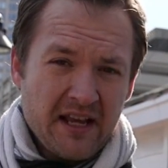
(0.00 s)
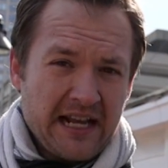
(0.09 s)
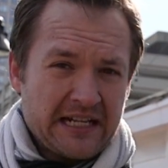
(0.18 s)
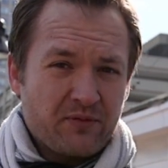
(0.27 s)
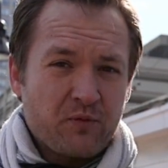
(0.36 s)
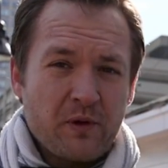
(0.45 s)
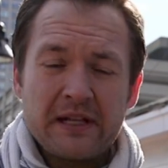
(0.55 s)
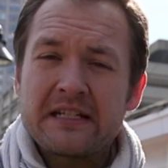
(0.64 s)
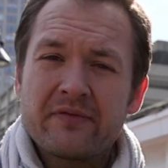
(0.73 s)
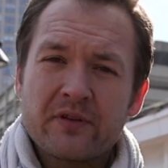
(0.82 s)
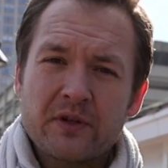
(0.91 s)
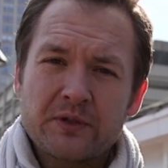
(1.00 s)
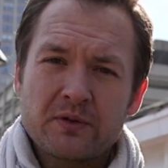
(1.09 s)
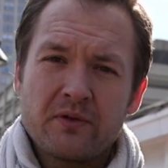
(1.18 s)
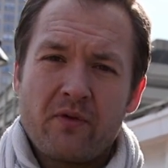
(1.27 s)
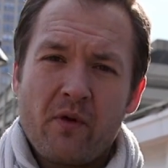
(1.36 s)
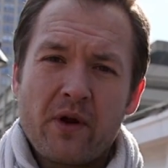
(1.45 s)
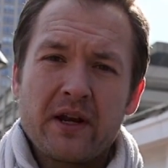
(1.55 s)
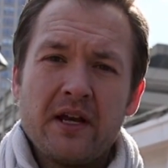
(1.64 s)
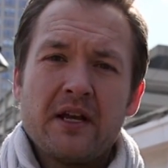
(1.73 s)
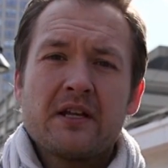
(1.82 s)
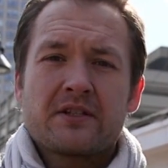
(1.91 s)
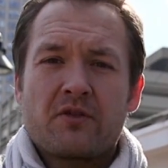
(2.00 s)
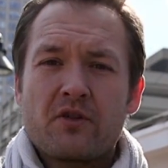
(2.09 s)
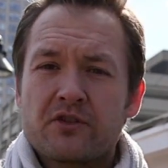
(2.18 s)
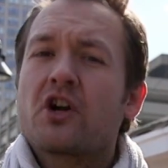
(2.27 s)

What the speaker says: It's really difficult to avoid, so those